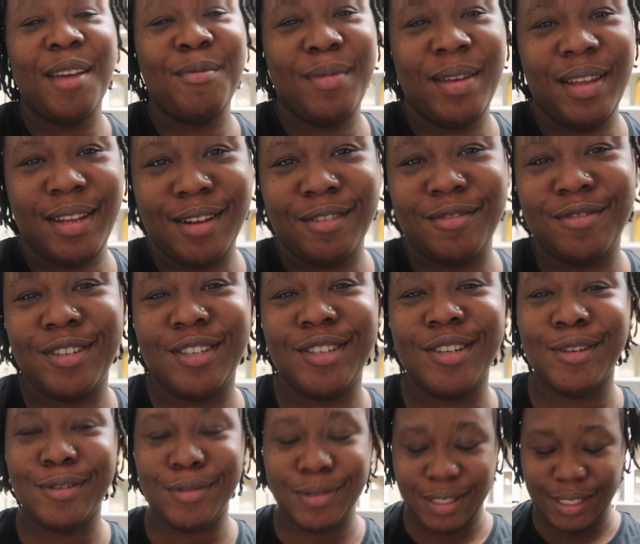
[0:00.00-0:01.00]
I made a meat
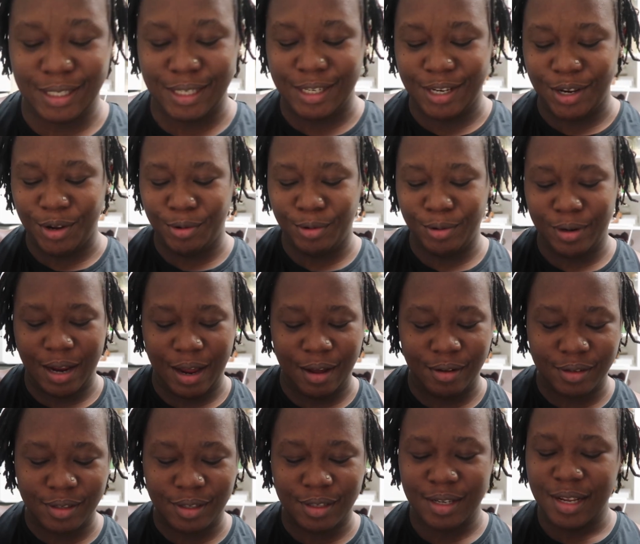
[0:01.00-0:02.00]
pie in the old
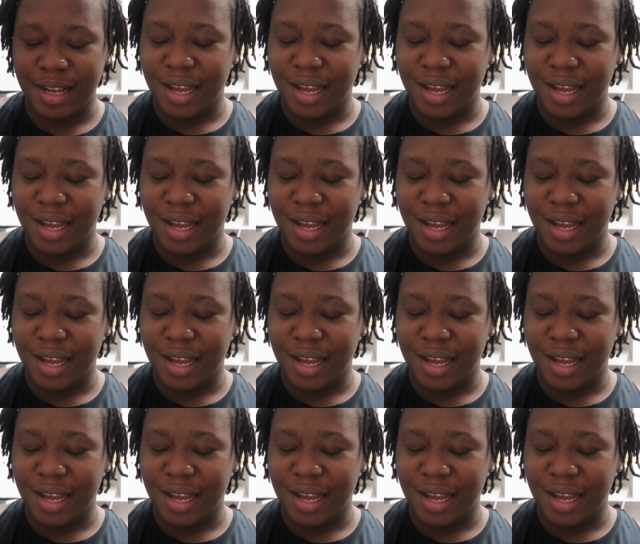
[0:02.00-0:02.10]
house.